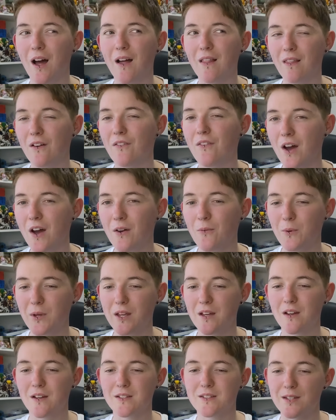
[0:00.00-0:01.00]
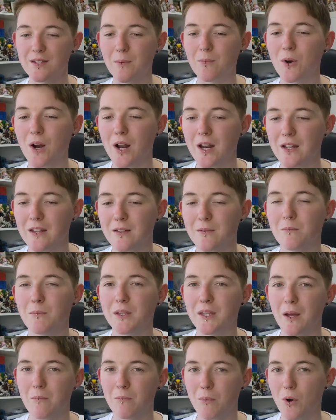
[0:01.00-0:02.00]
I love how we are separating them,
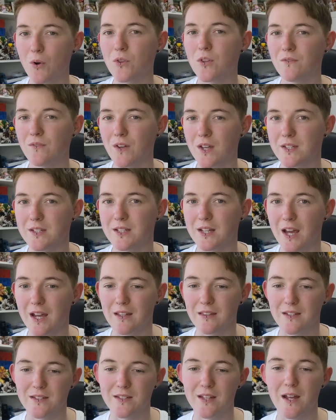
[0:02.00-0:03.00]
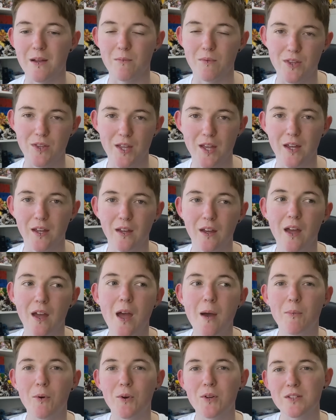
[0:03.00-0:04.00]
but they're both investigating the same thing
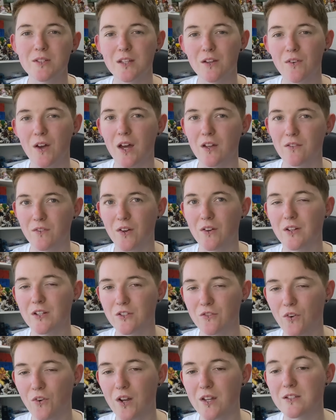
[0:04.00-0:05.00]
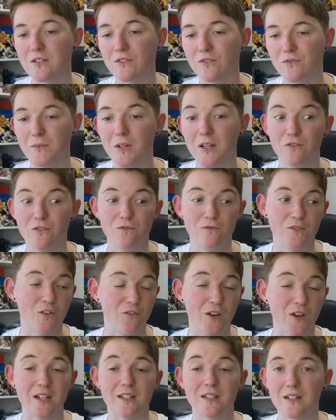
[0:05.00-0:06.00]
because they've had various friends
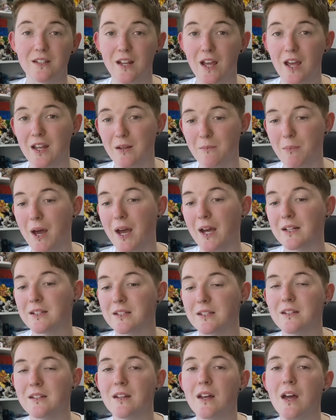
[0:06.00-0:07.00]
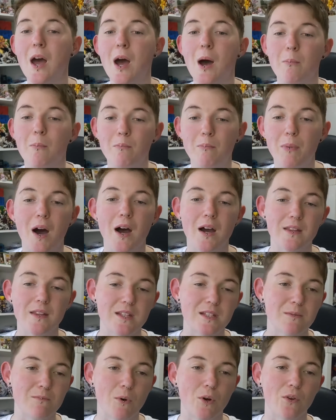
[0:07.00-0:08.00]
affected and impacted by
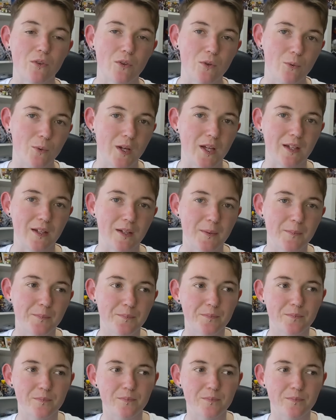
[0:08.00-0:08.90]
this mon of the week.